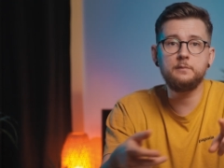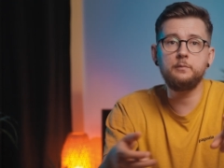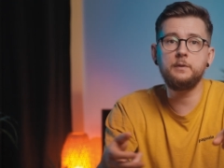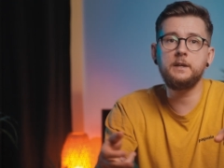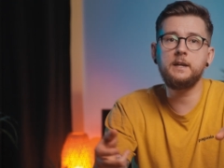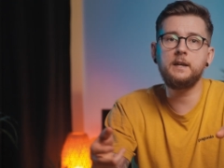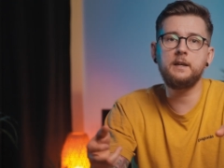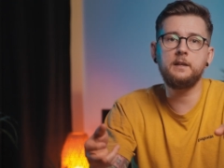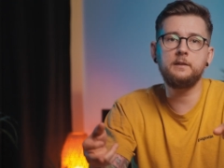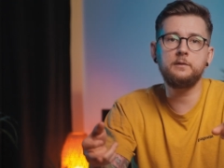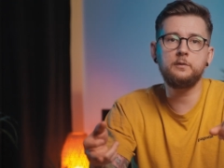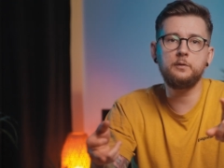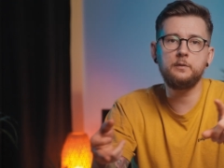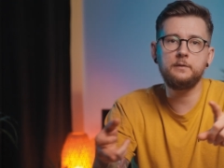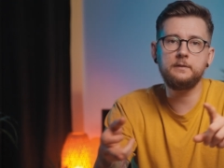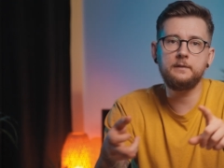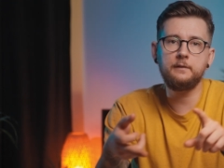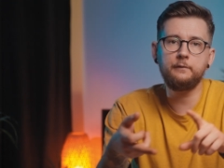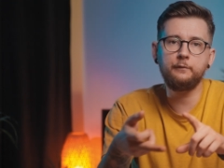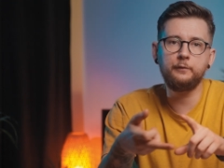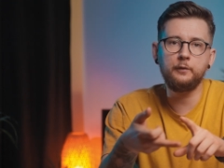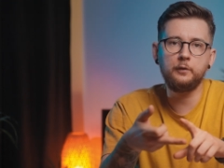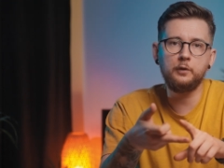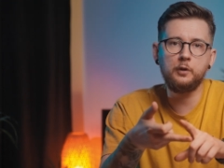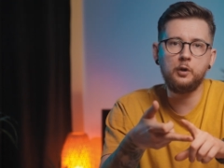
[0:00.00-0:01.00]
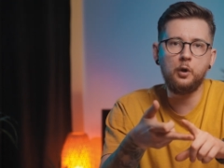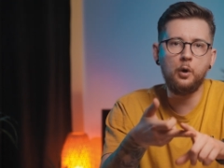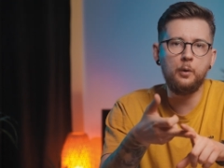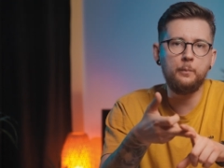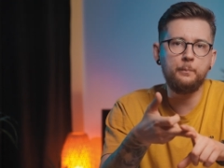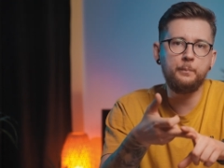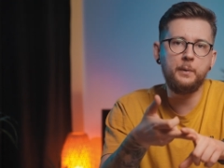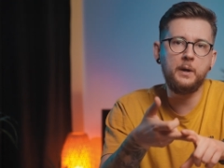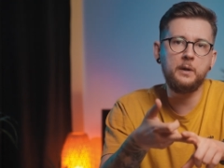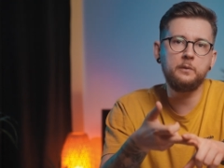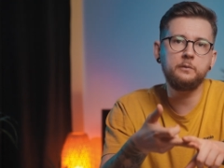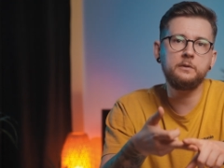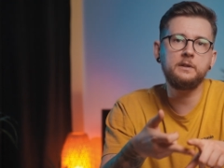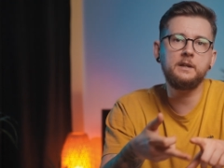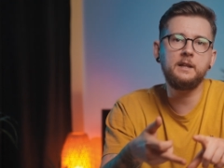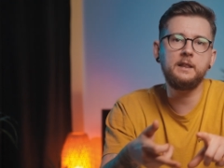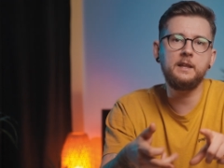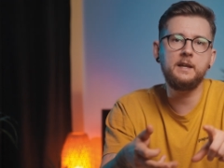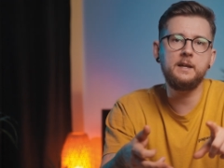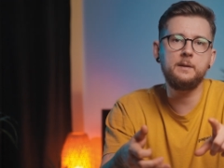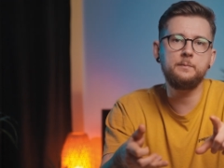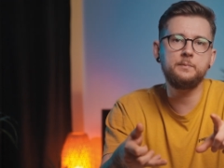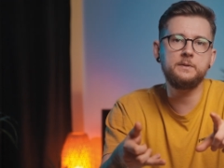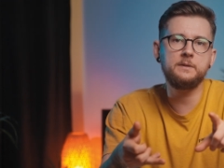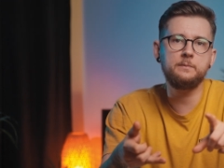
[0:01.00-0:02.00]
we can't use it for compound
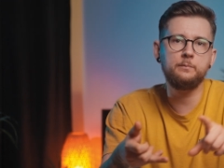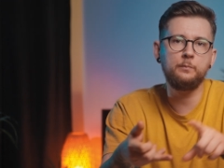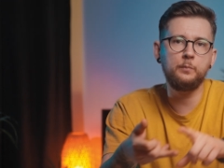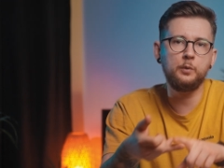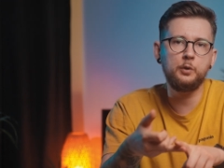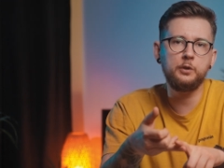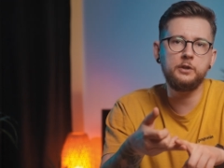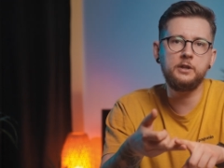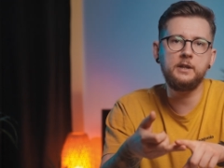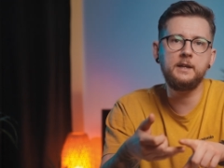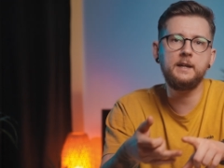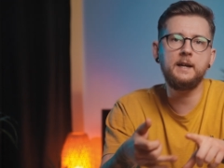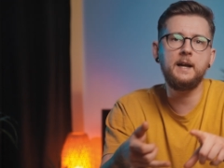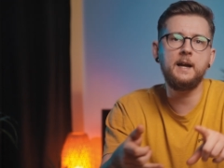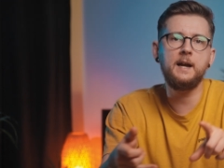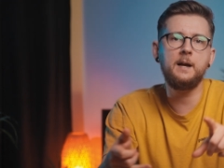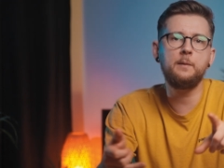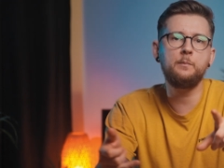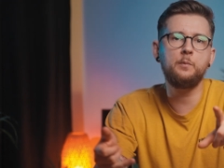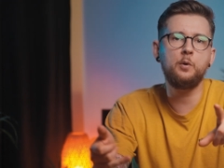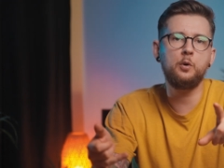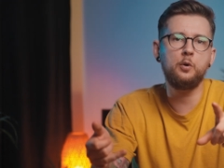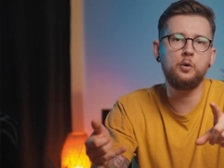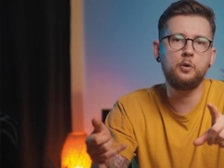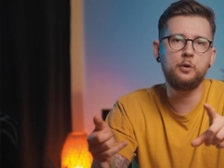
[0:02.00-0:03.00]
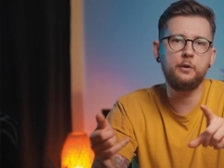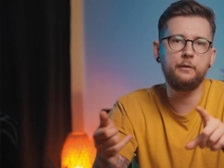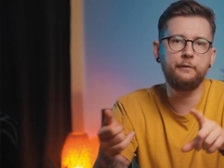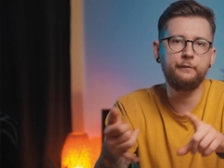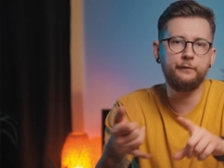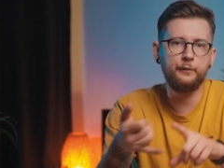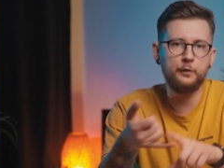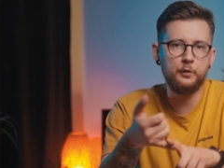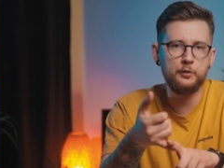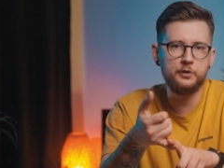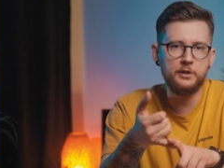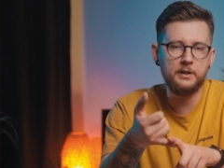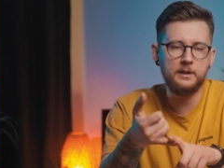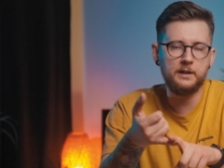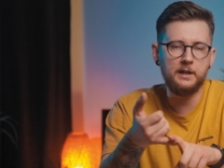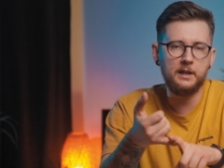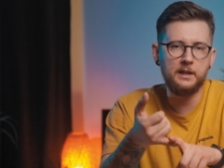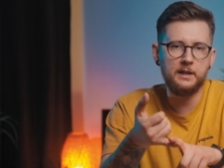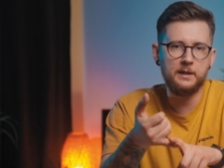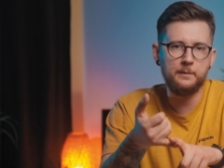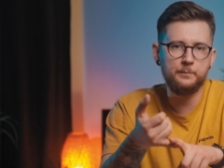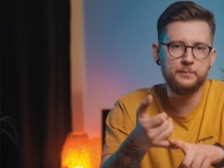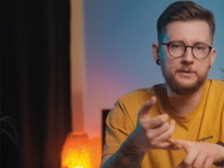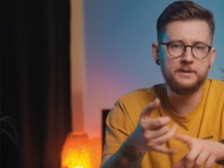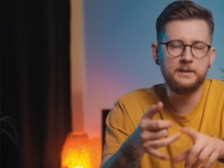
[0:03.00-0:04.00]
clips, multicam or fusion
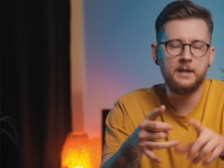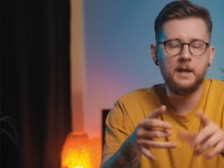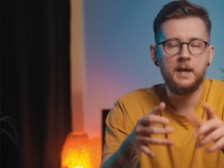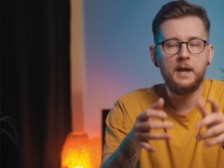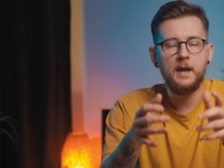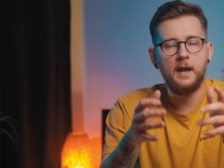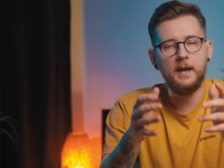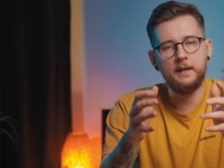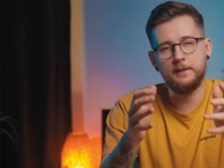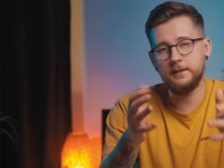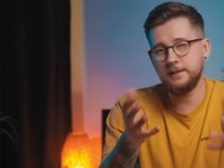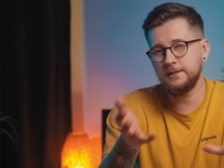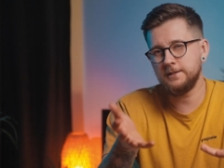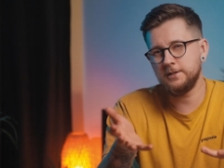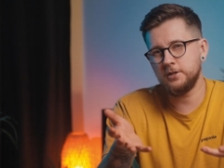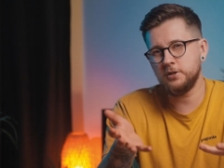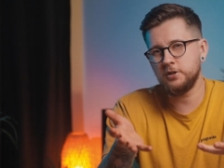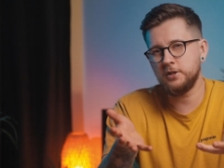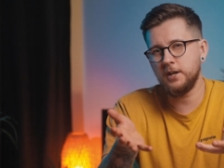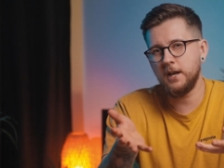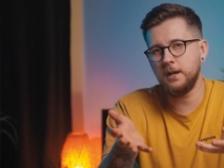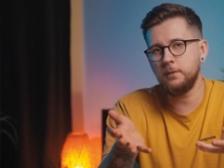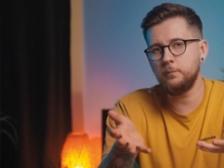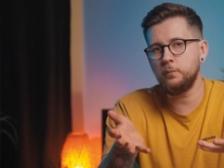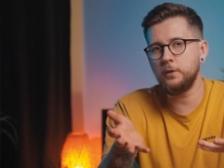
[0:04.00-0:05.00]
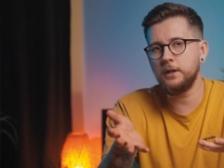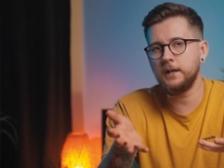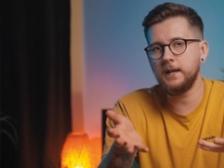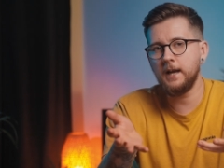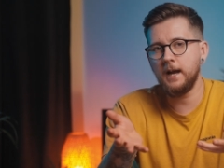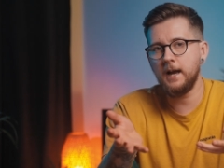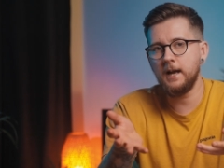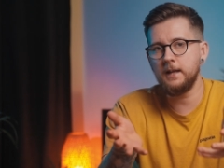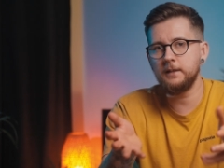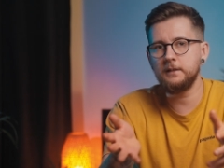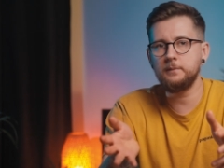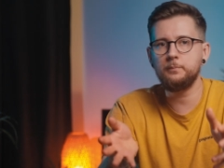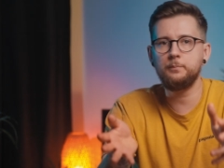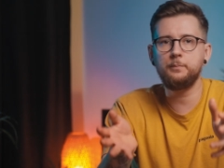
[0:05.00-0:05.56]
clips and it's a shame we can't